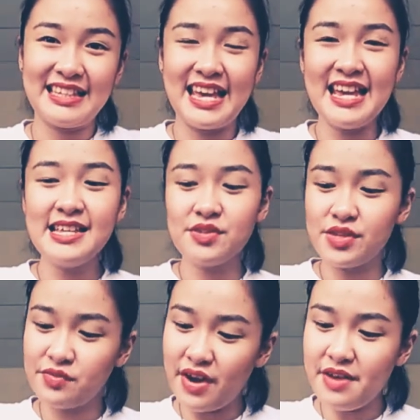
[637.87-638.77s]
Okay, so
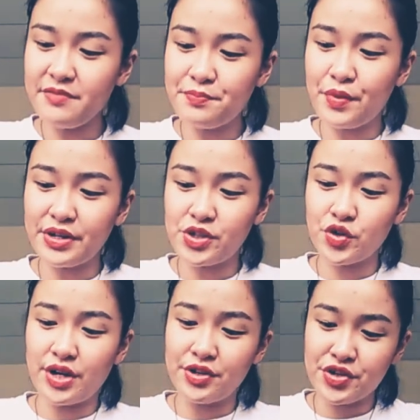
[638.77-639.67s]
it's very important
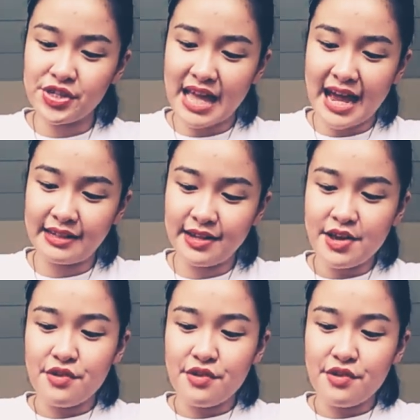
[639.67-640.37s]
to understand